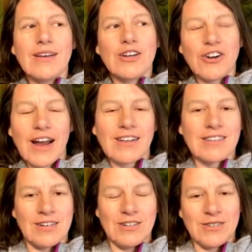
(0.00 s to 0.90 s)
cracks
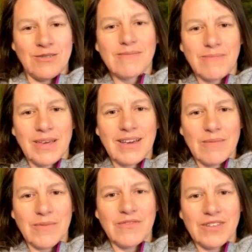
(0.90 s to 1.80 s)
start to
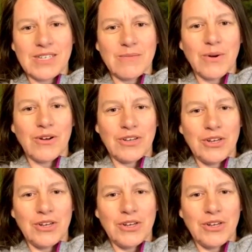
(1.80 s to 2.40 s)
become visible,